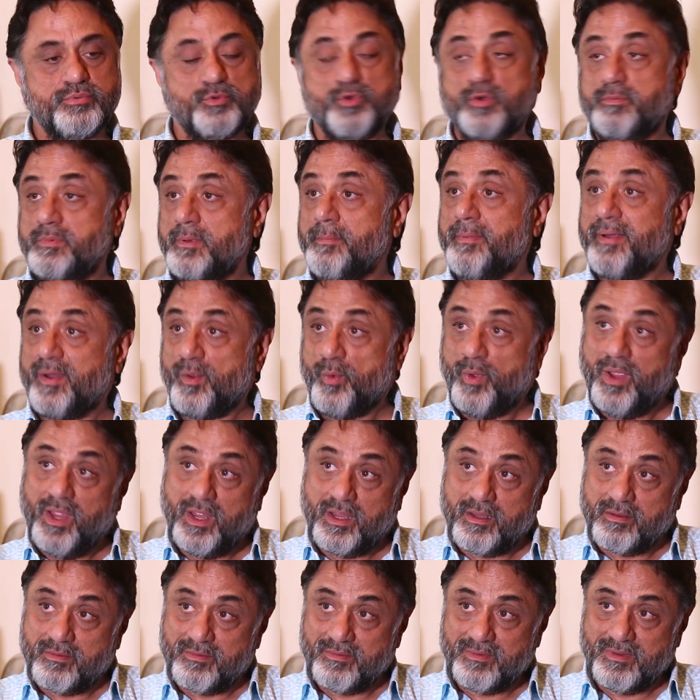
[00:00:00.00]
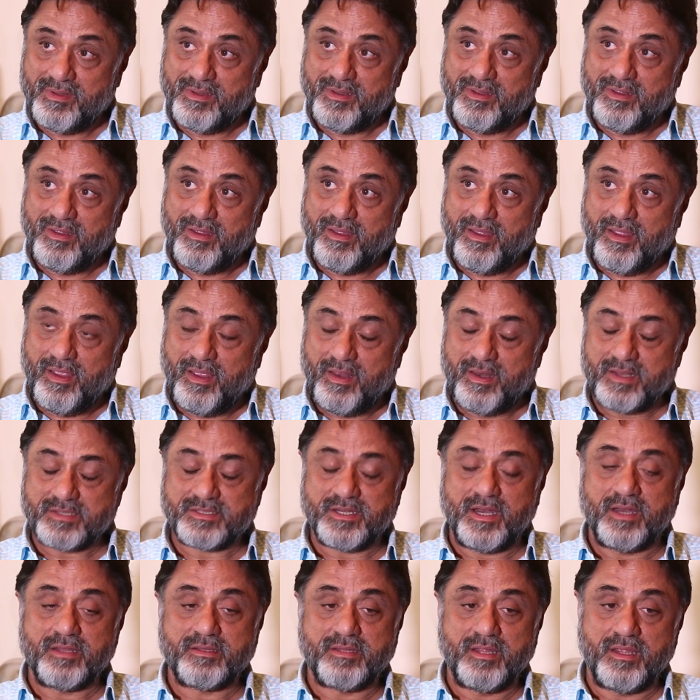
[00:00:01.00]
Could be a better way. And I
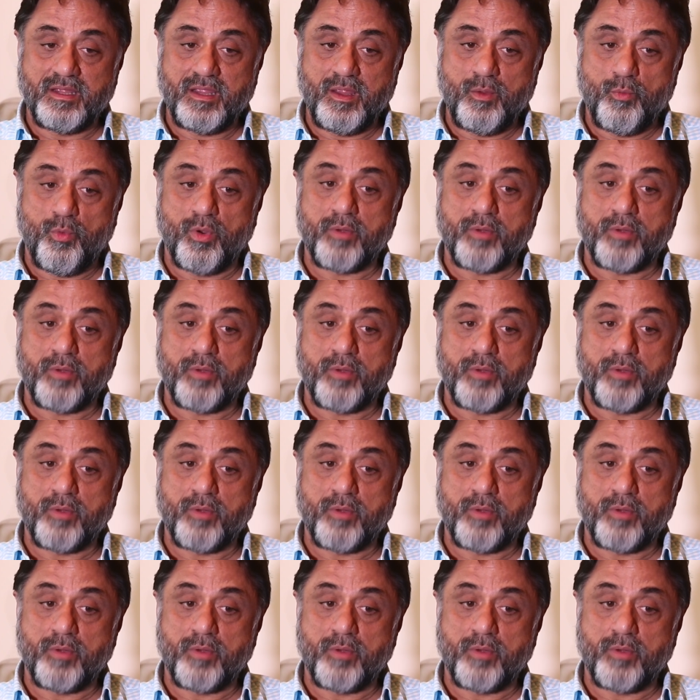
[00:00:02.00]
started thinking,